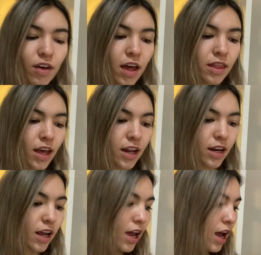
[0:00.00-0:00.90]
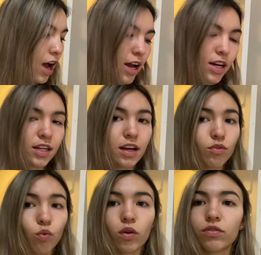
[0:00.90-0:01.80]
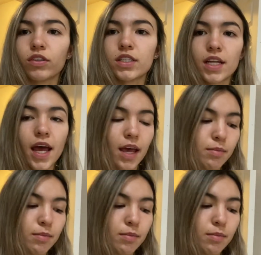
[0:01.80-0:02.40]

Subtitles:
And then I need to have one for today